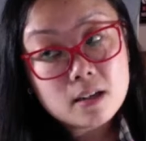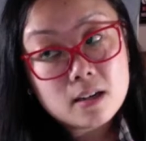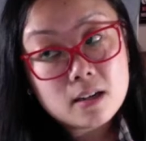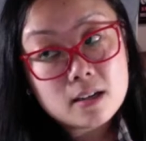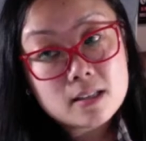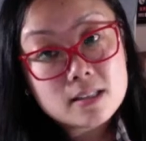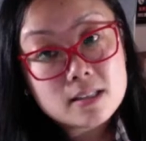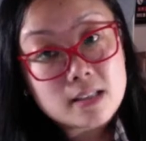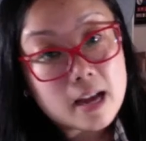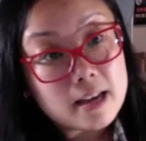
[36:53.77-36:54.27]

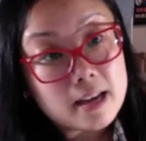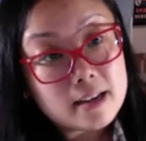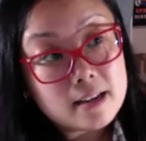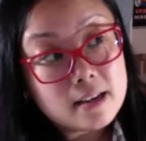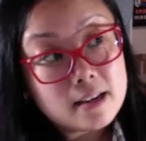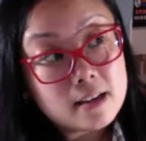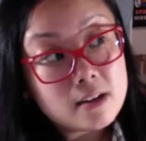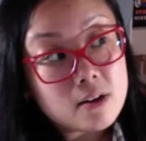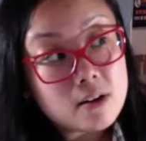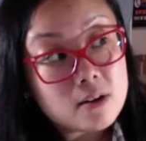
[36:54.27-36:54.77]

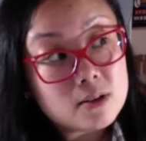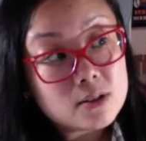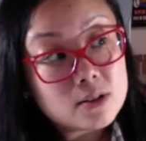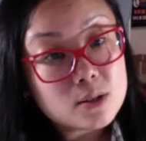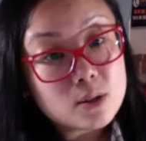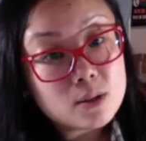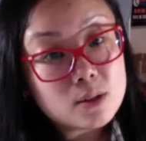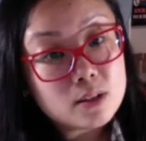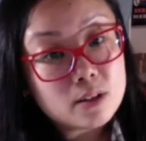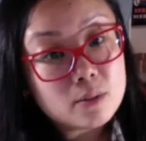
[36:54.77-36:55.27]
excited and
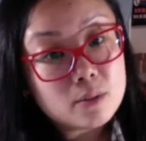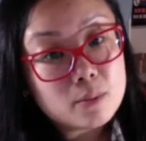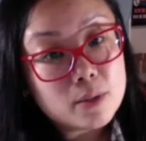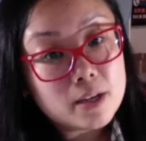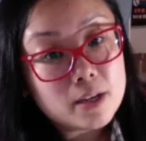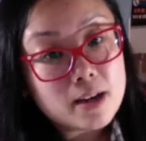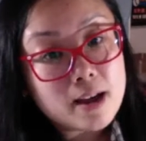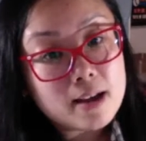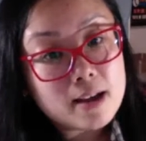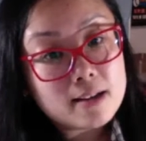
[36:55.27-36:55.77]
also a little
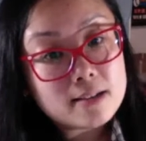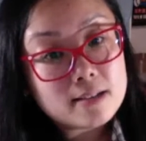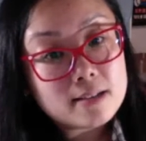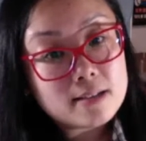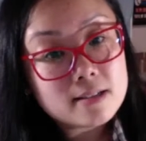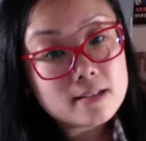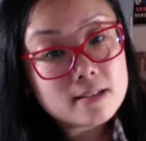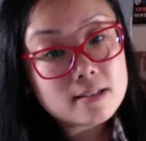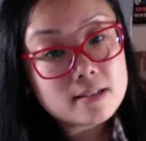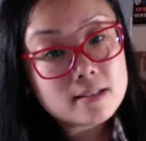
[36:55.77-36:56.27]
bit
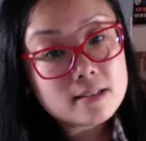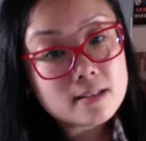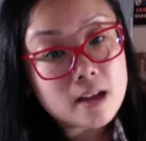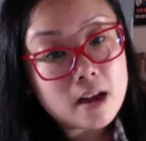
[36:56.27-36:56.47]
anxious